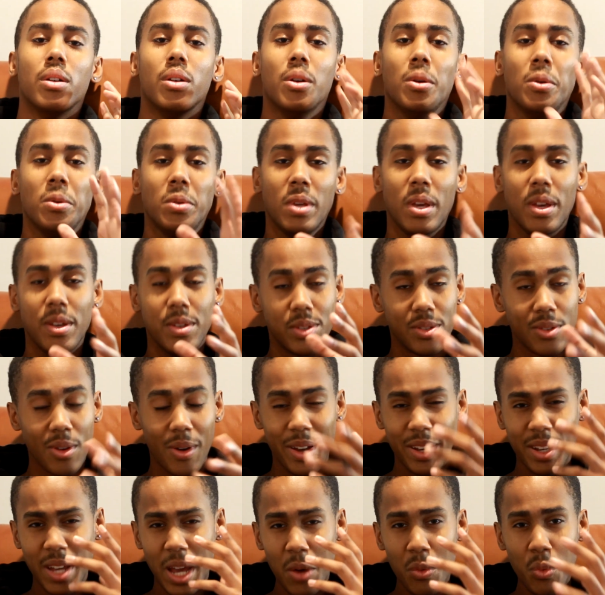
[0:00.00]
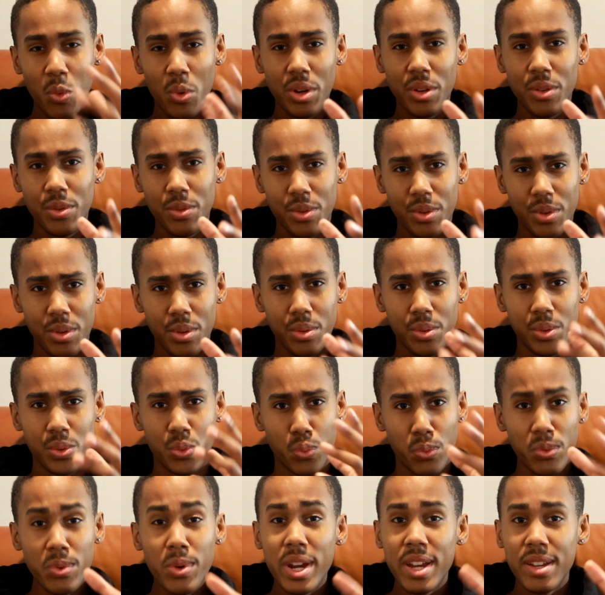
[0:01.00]
Okay, so I got one of those
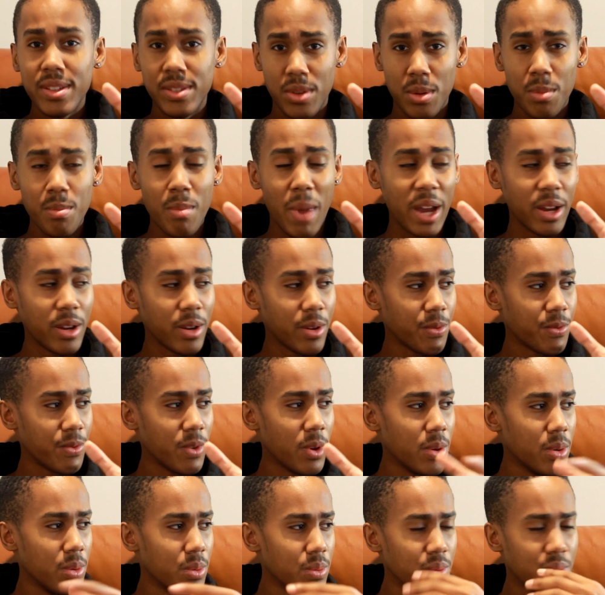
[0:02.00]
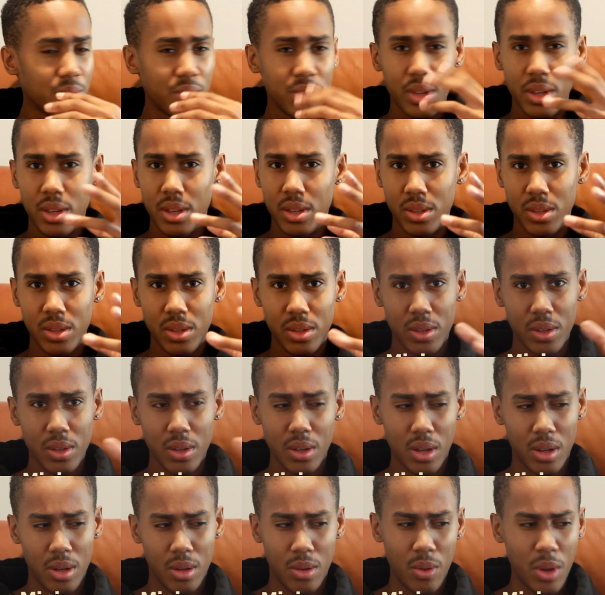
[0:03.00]
Razer microphones.
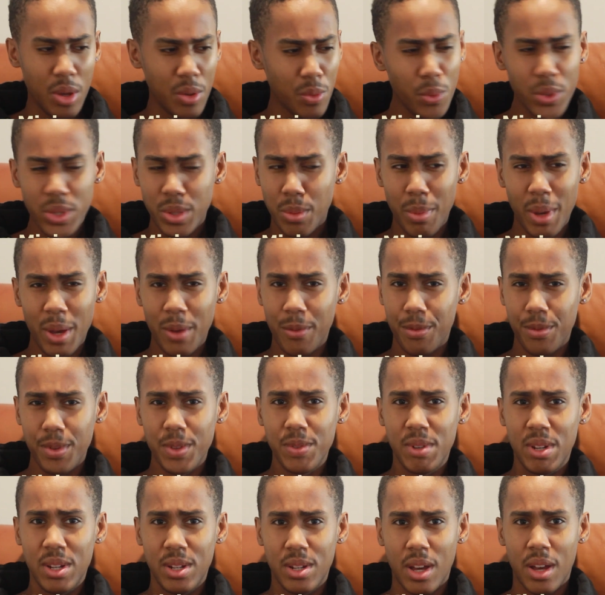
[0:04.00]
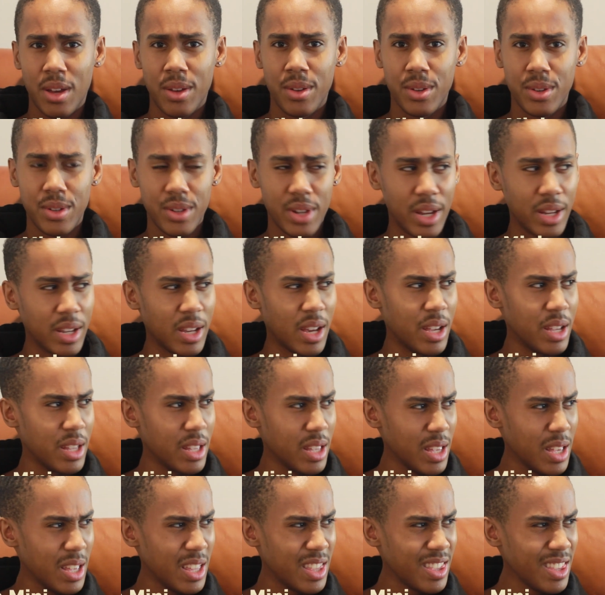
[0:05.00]
It was about $50. I
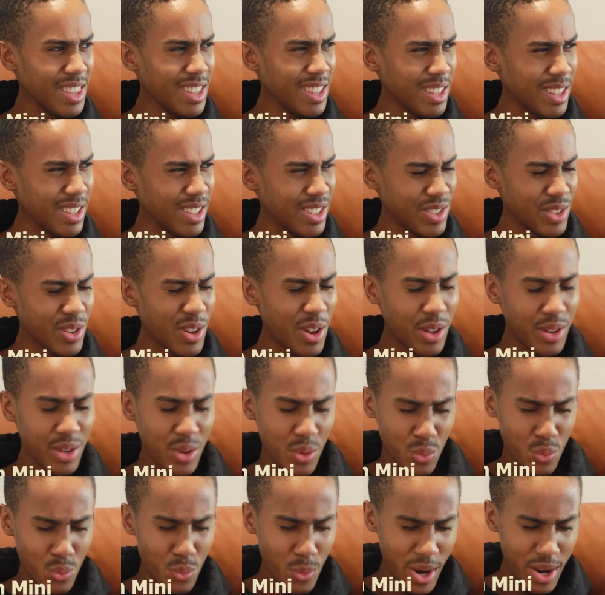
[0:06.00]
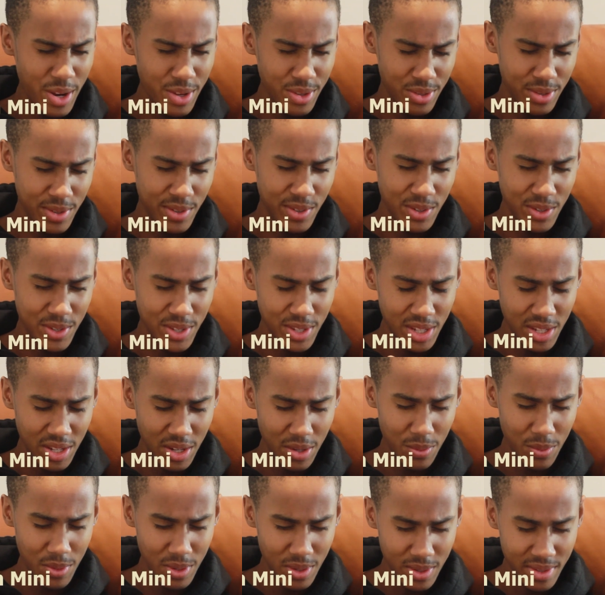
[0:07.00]
think it's called a Razer
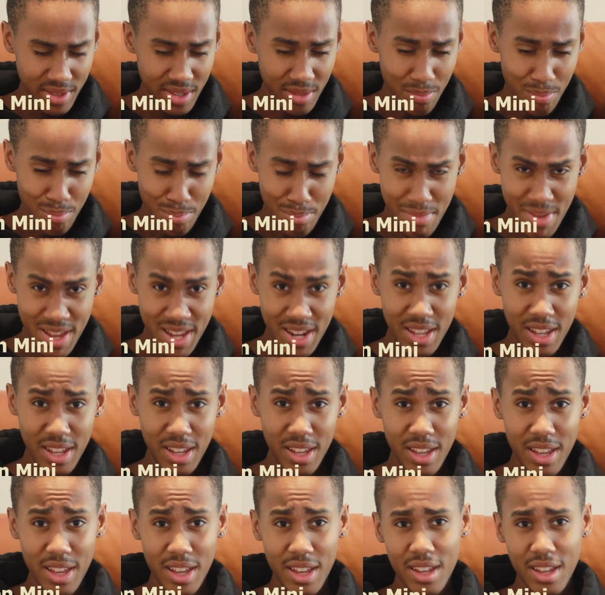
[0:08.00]
Seiren Mini,